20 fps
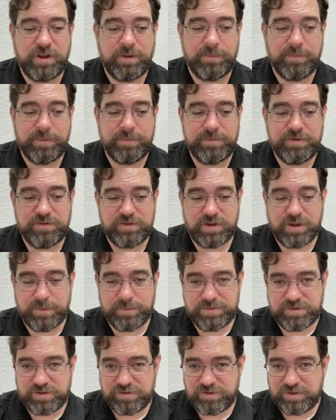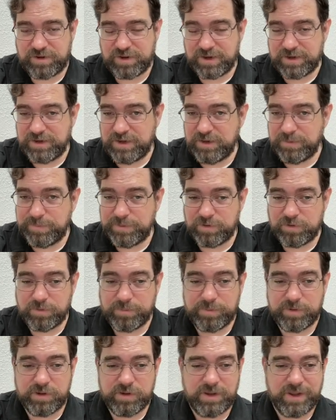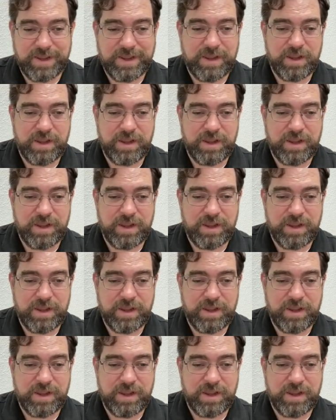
and my Music Composition Technique Builder book.